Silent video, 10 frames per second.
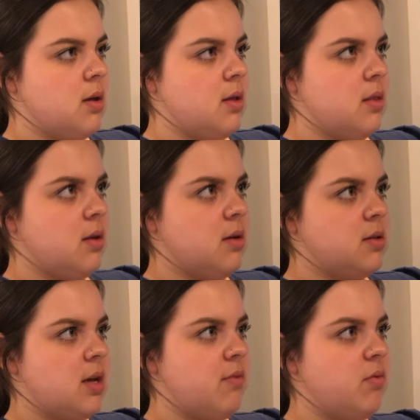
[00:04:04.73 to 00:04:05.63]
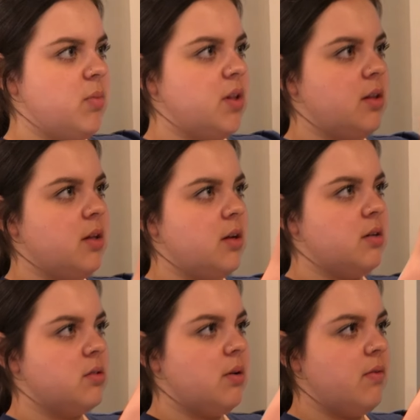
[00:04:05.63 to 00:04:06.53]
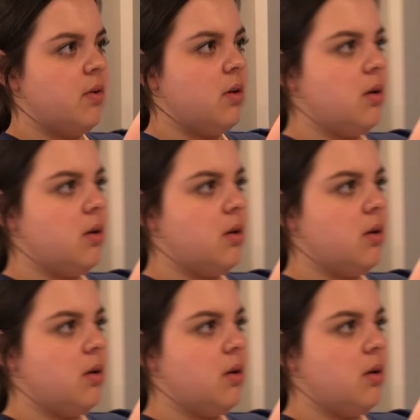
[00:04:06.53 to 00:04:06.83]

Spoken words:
And there's 1/2 milliliter. So I've